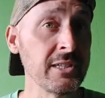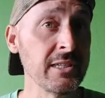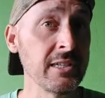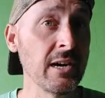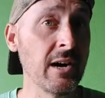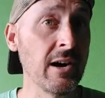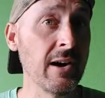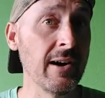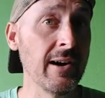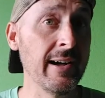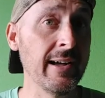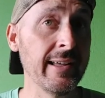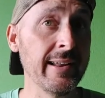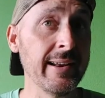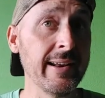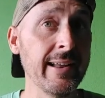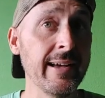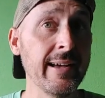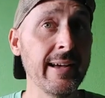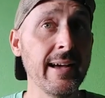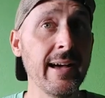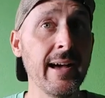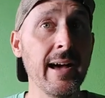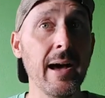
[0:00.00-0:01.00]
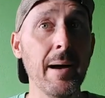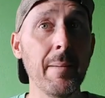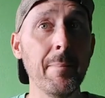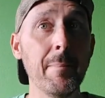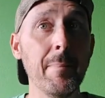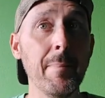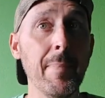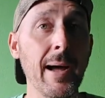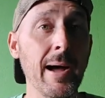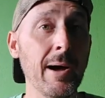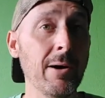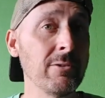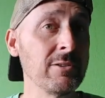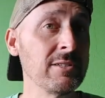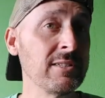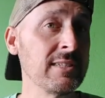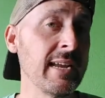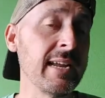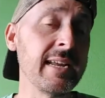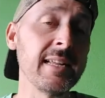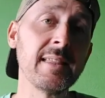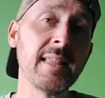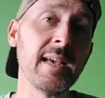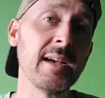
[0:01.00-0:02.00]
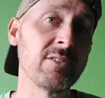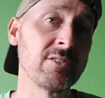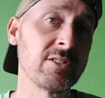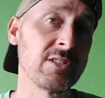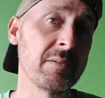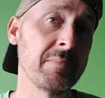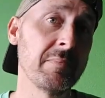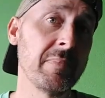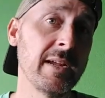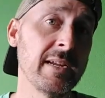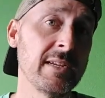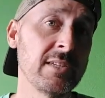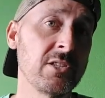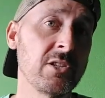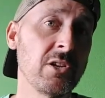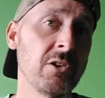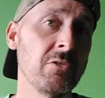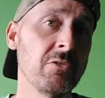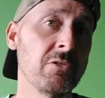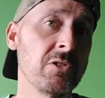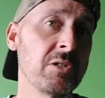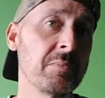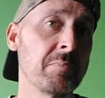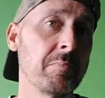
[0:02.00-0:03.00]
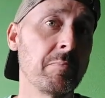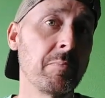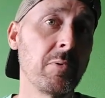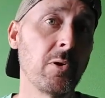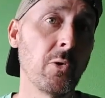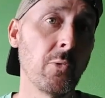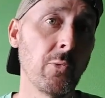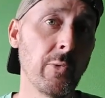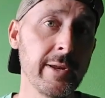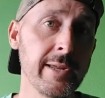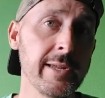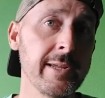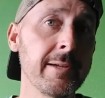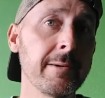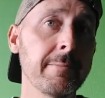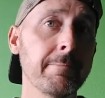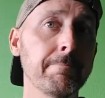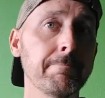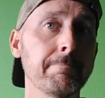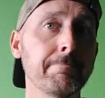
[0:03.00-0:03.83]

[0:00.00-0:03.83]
on about 8,000 pesos per week.